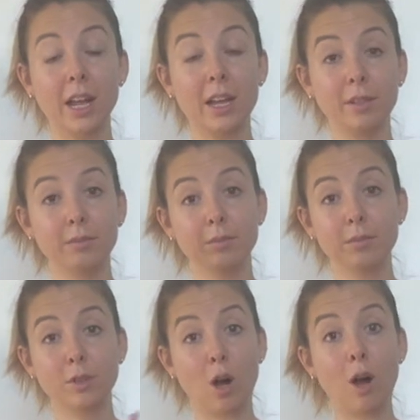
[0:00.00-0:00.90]
and
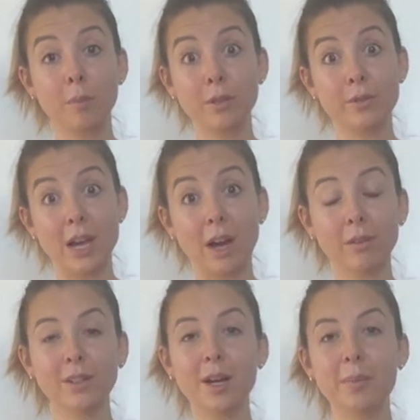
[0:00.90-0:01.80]
calm you
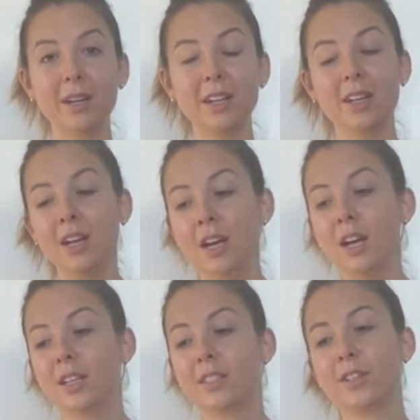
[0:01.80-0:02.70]
down a bit.
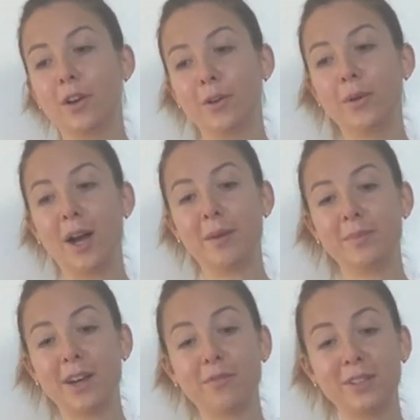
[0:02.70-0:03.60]
So
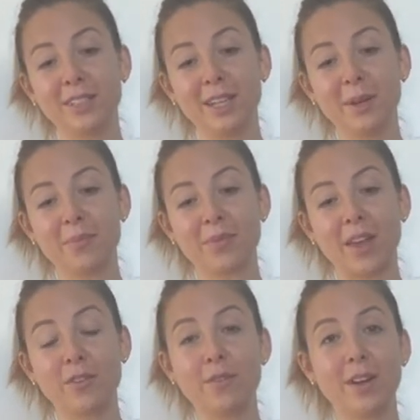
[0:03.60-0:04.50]
definitely,
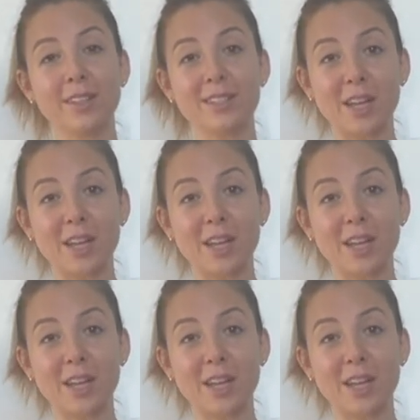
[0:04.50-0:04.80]
if you found this